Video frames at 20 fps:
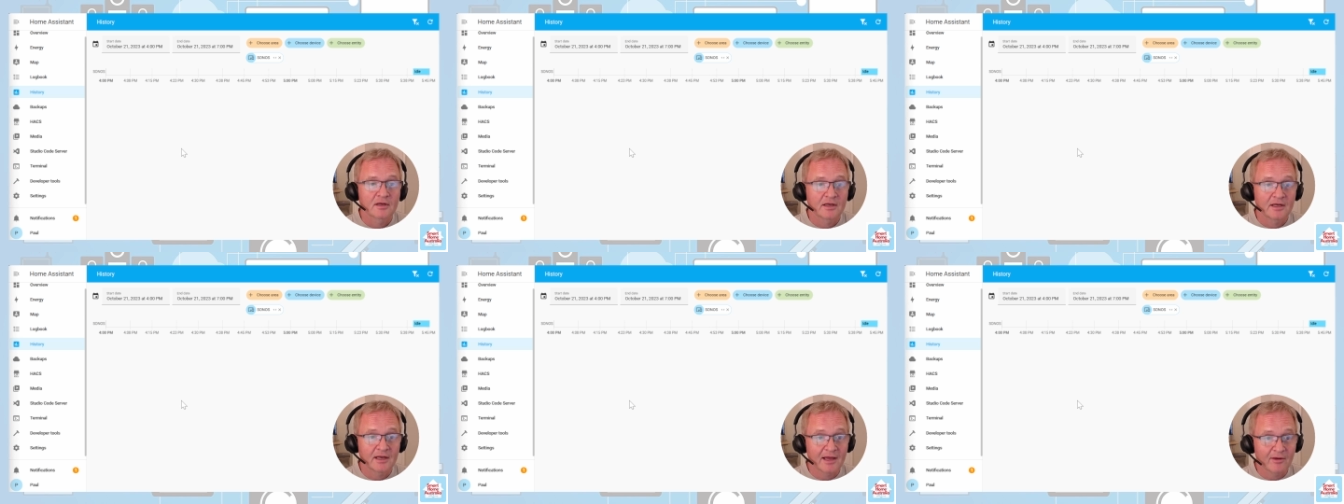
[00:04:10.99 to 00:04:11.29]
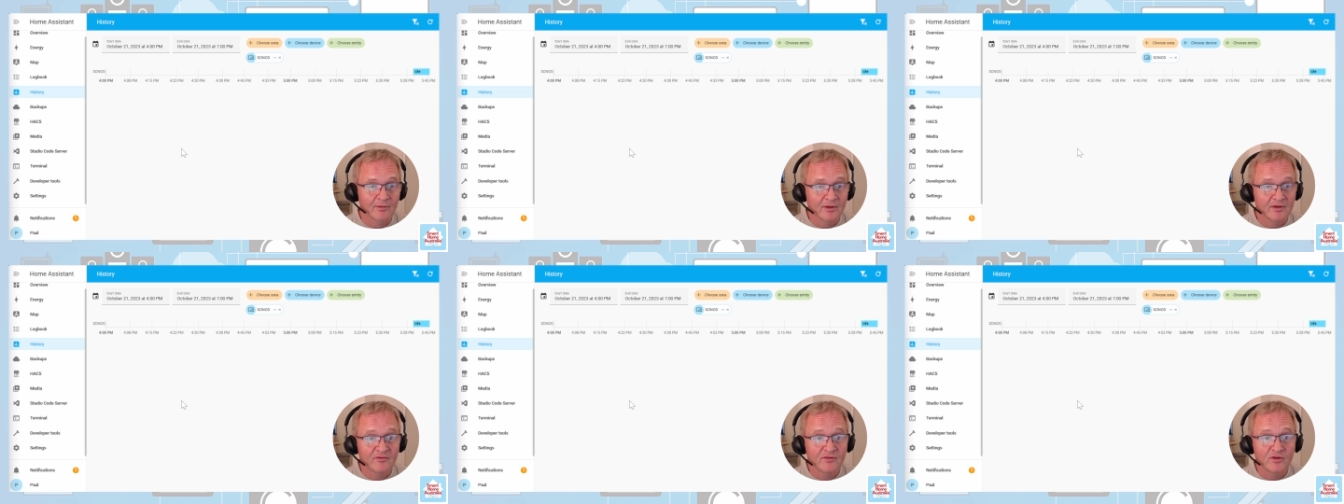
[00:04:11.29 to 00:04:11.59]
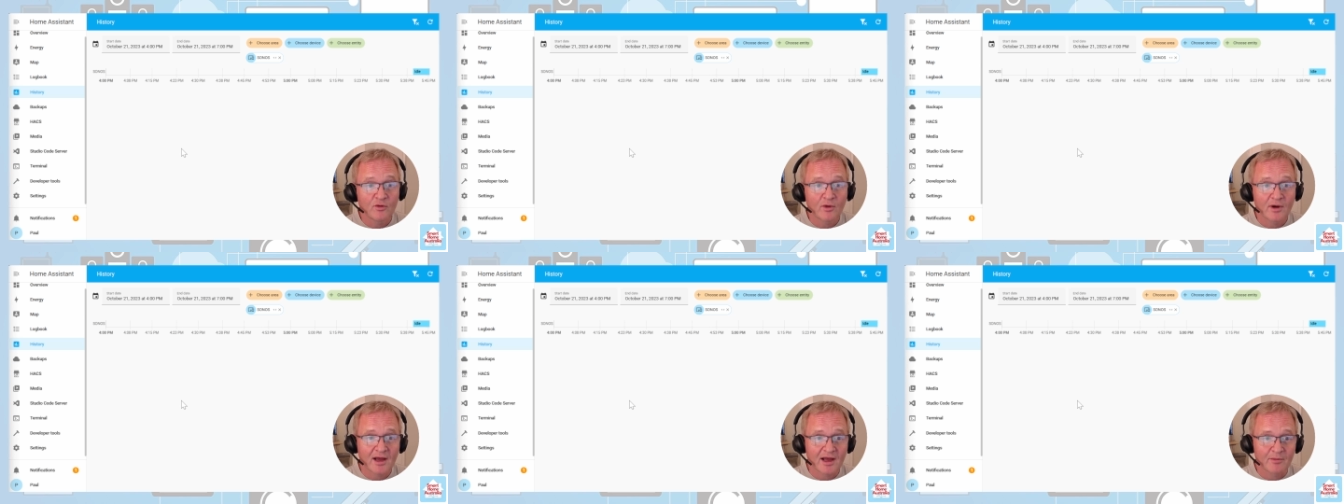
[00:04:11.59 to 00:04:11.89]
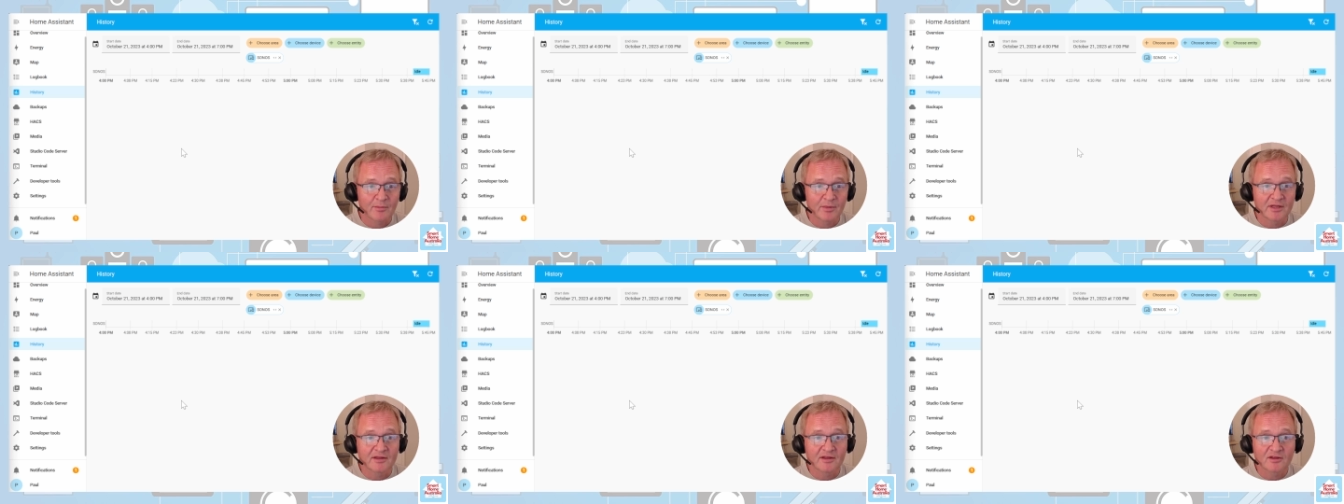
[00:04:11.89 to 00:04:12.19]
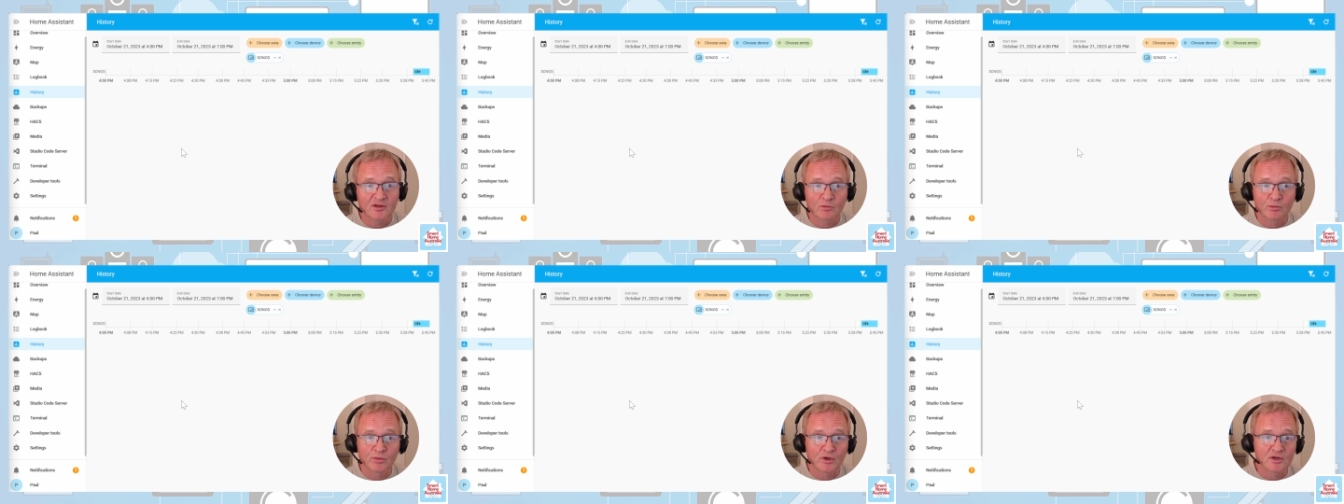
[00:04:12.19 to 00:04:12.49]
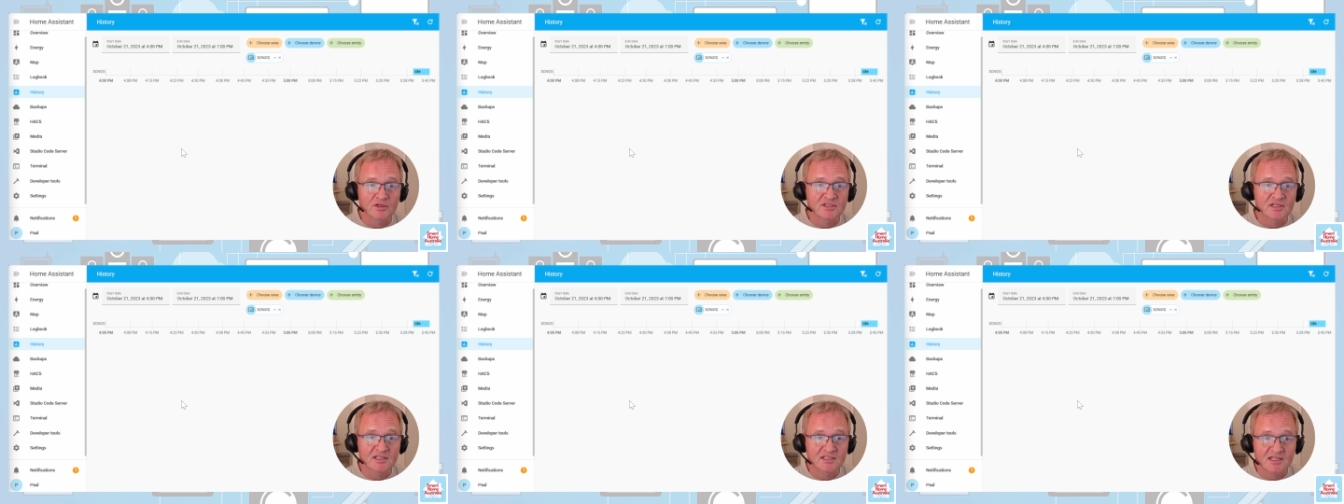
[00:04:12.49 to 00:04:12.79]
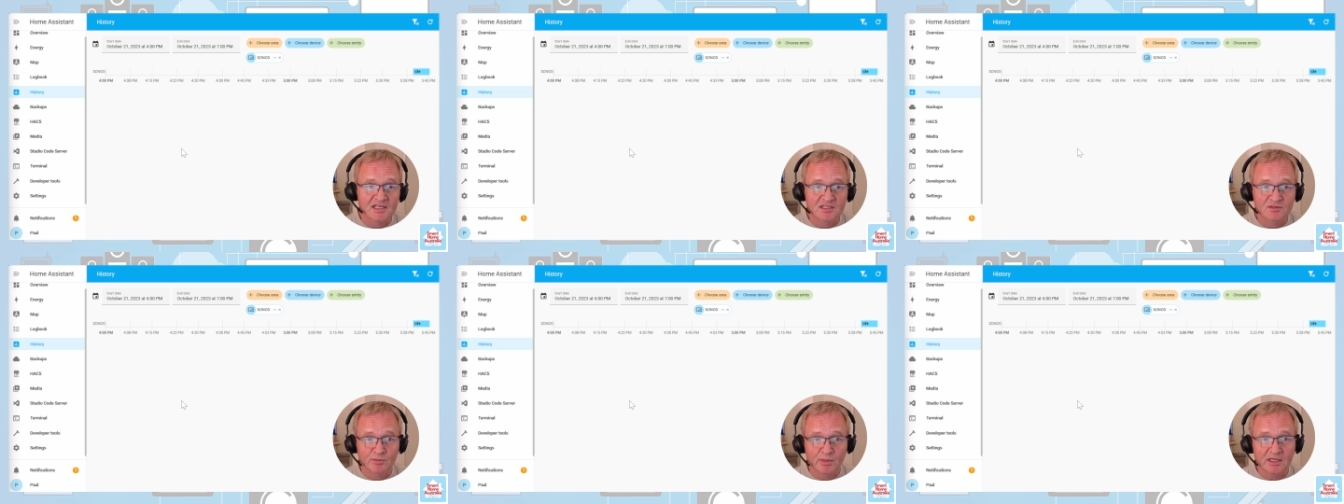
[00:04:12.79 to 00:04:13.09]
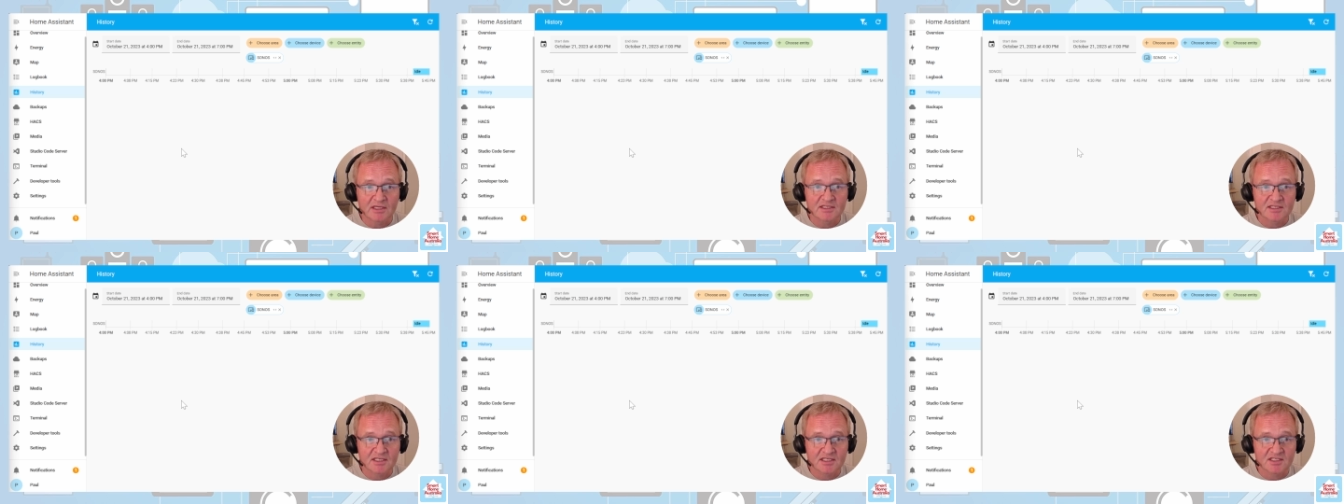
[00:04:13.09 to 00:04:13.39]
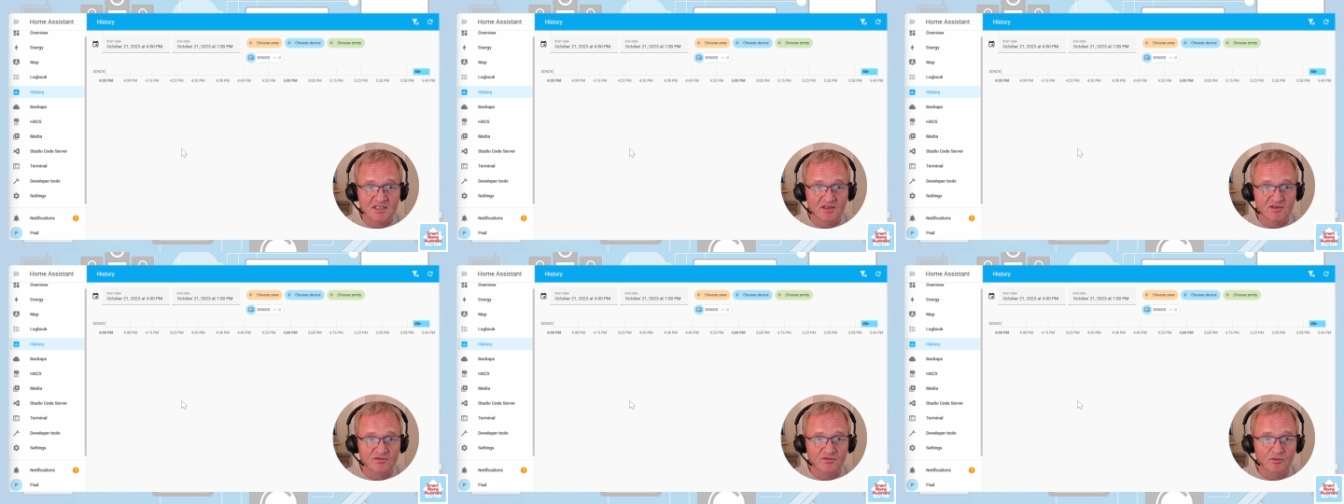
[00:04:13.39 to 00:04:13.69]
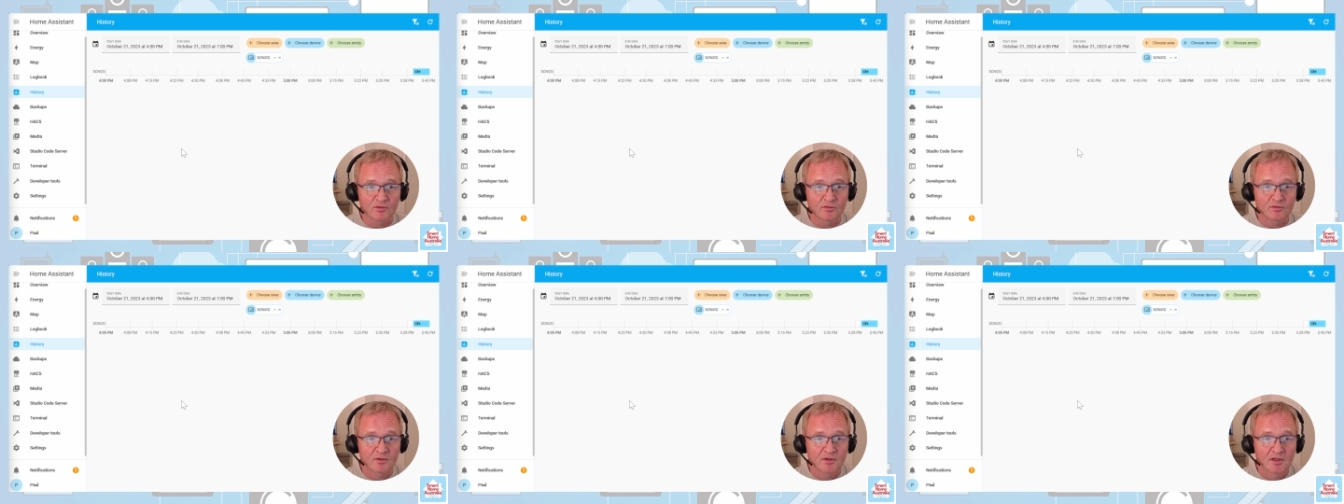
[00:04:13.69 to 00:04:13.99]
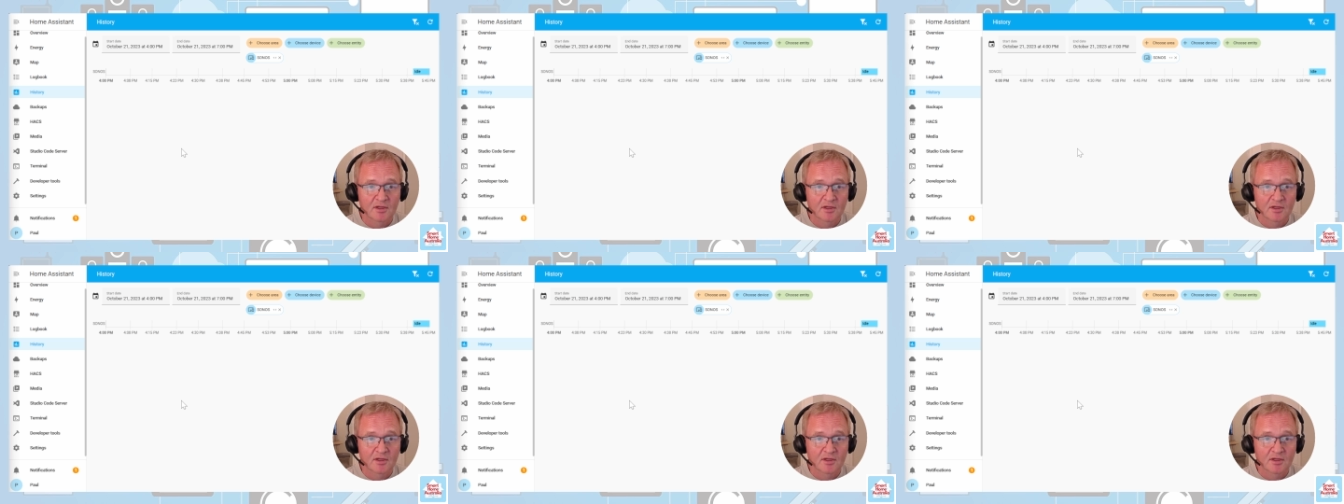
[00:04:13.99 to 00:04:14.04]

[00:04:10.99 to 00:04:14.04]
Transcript: Now, if you are happy that the process has been successful